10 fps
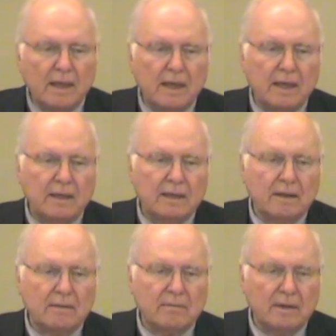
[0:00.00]
and
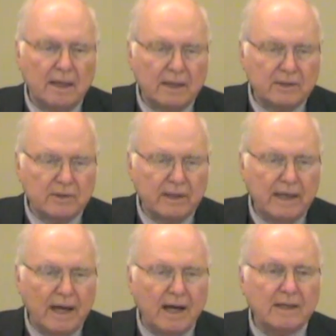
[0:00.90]
the lecturer
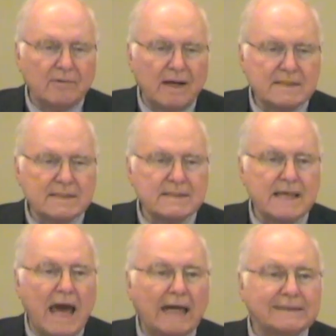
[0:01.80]
characterized it as
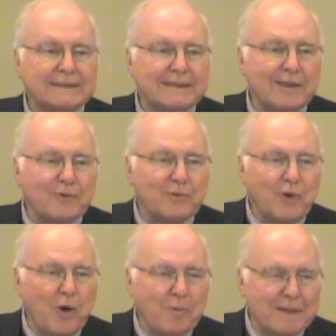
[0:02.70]
accidental
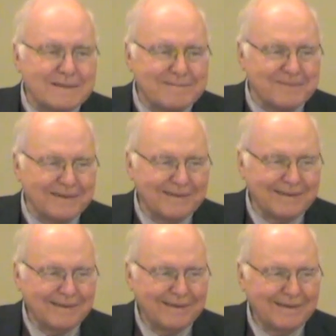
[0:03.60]
Thomism.
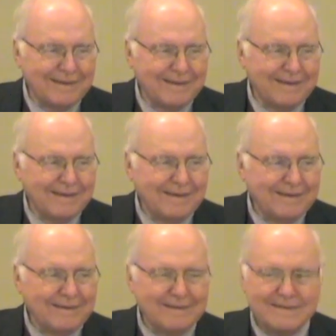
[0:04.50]

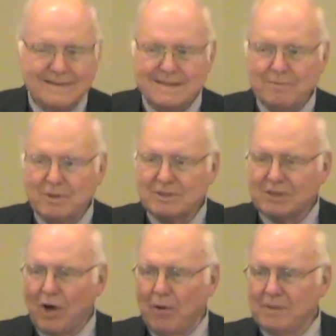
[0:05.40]
This is the most
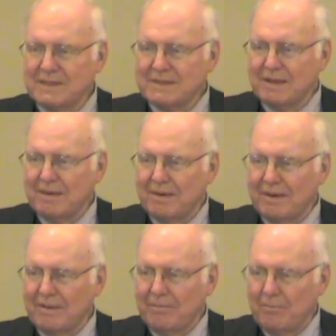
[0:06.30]
Thomist
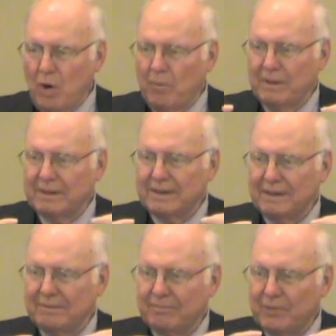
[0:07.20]
moment
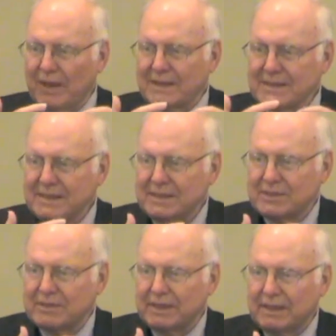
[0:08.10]
in Protestant
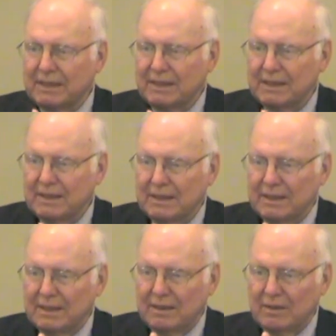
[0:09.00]
history
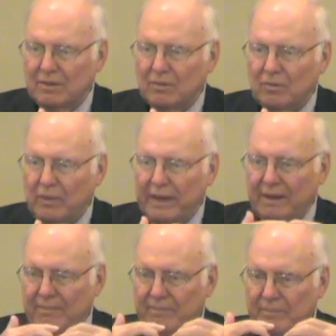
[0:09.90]

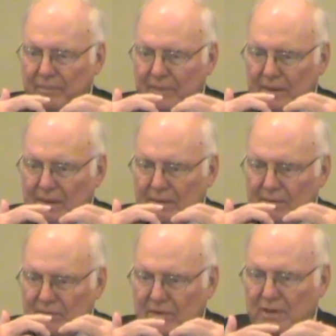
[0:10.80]
where
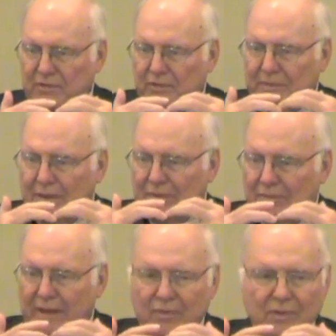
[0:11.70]
the search for both
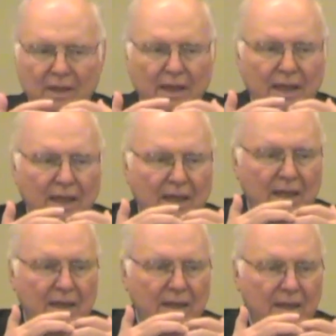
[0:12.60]
reason
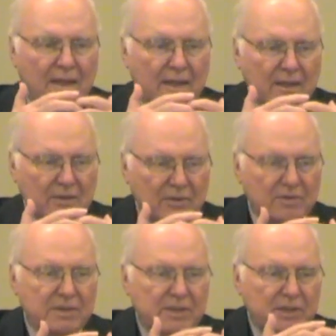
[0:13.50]
and
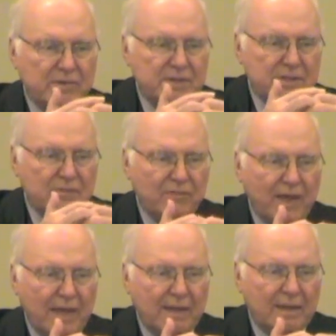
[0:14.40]
Jewish and Christian faith